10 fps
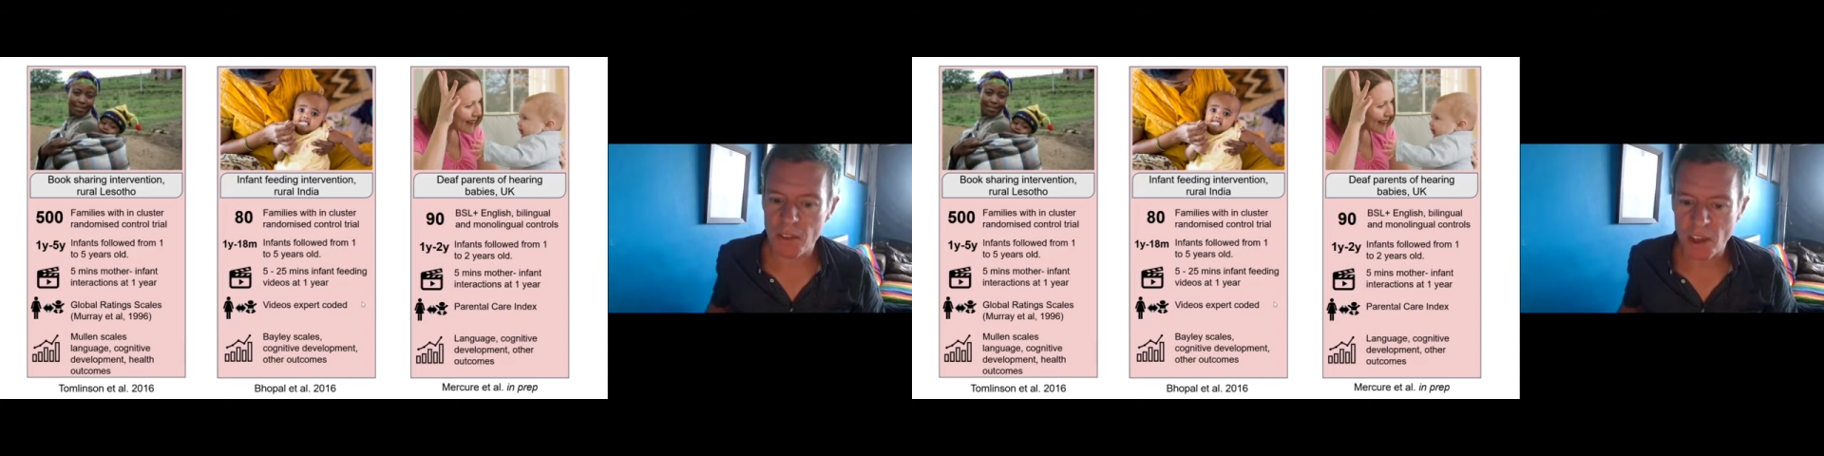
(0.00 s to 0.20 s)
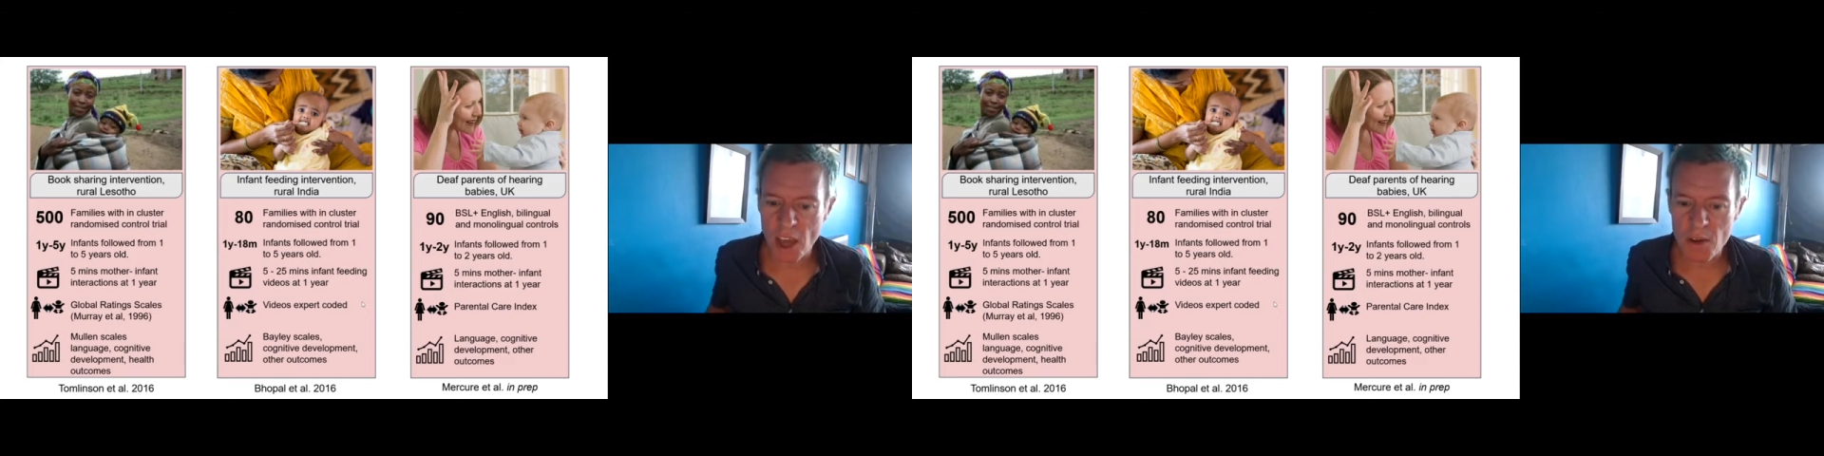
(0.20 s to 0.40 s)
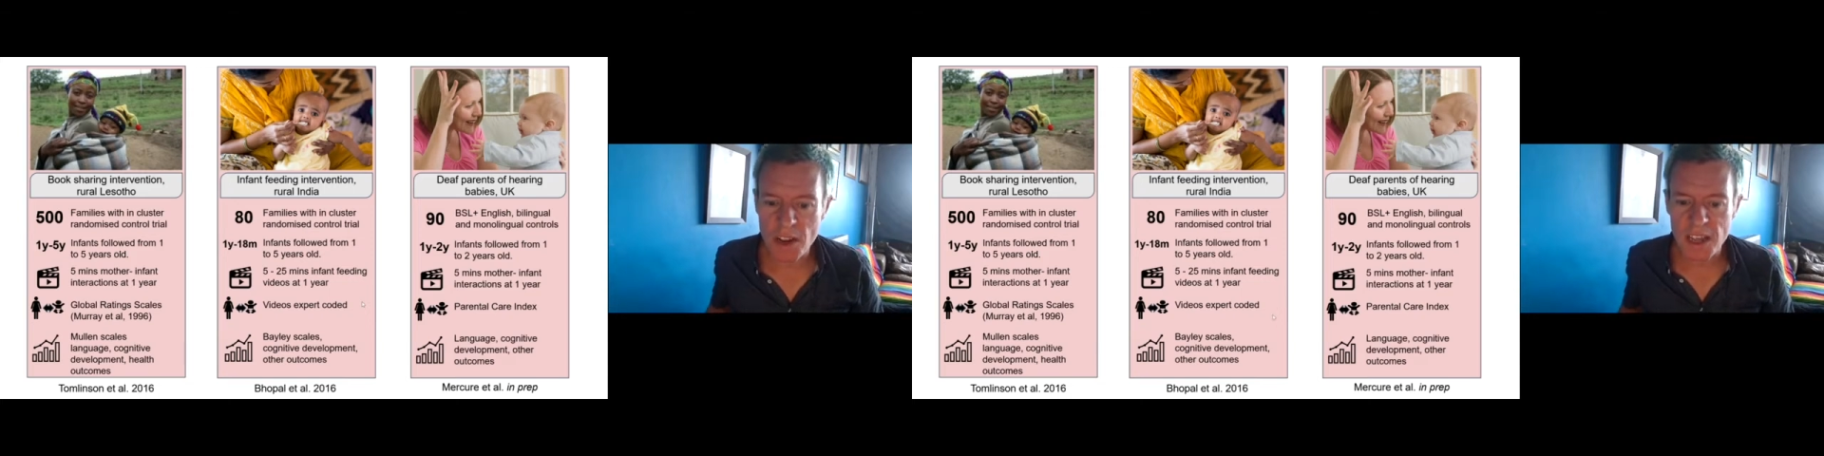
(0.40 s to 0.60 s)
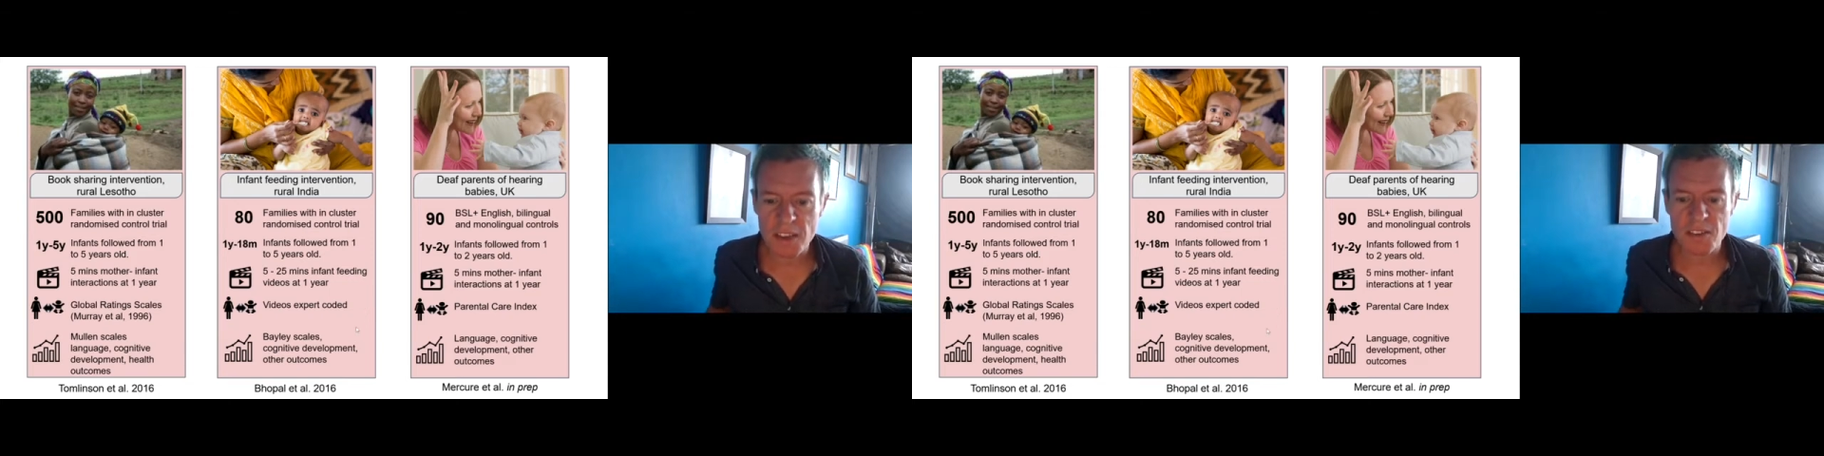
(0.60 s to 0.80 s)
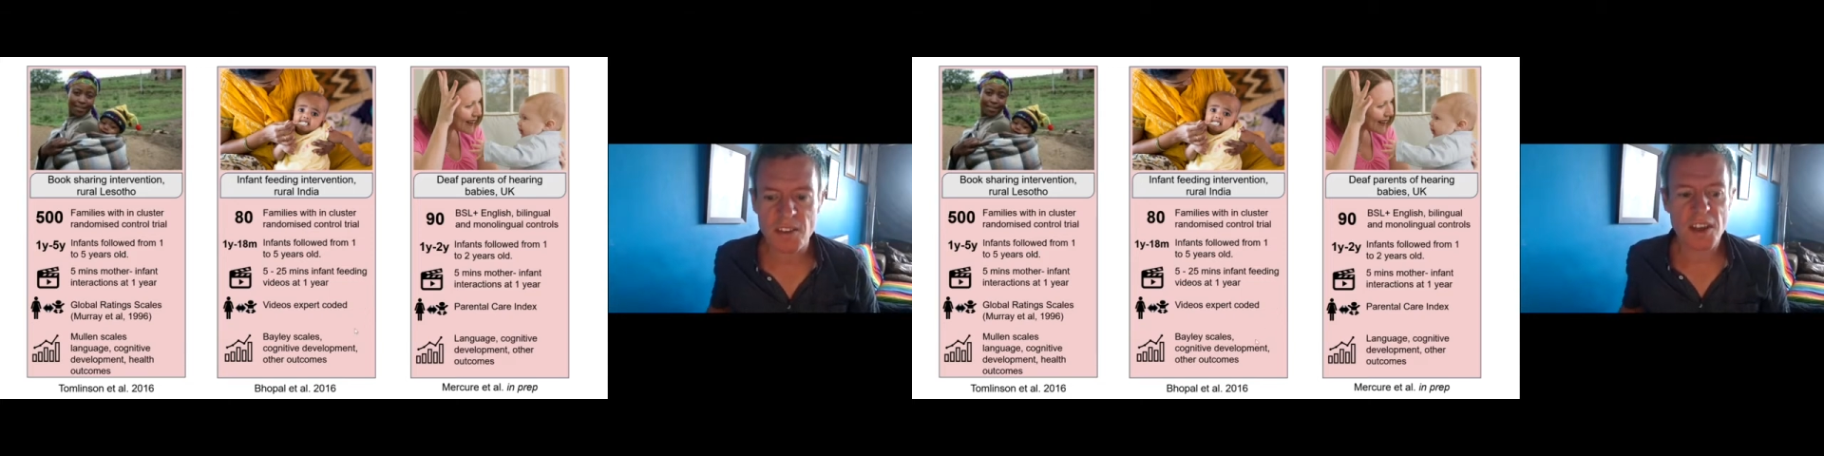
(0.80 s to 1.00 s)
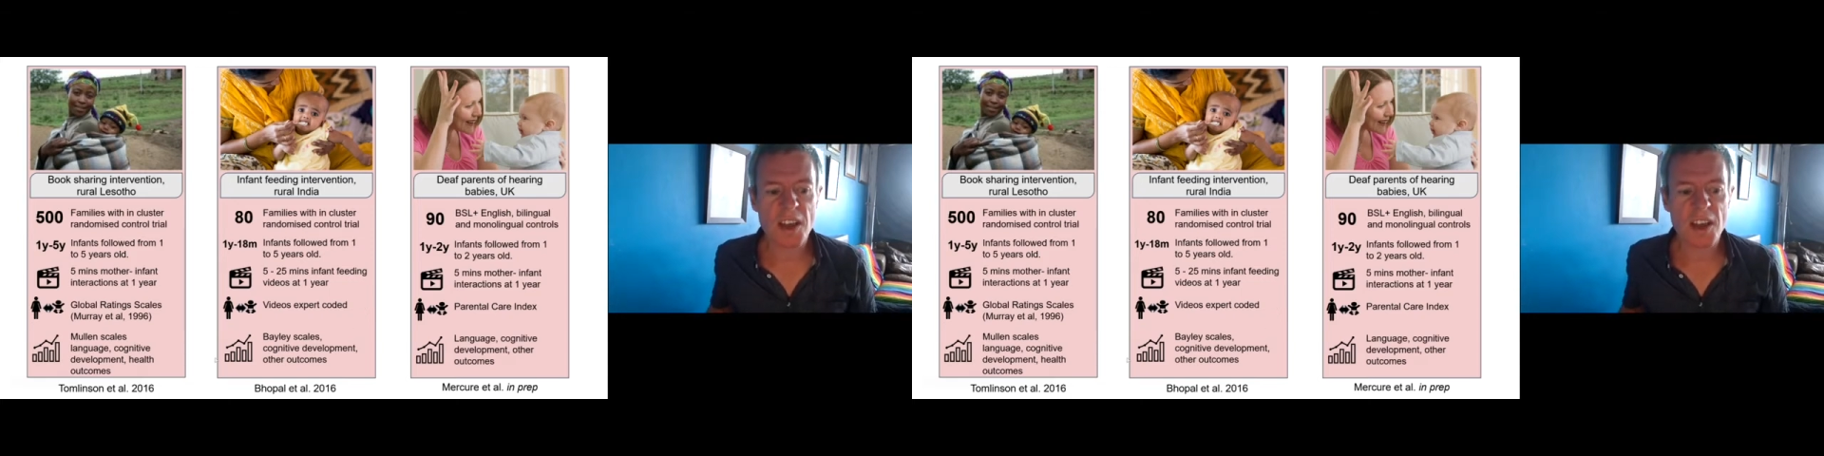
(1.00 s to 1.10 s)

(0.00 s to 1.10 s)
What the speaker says: codings.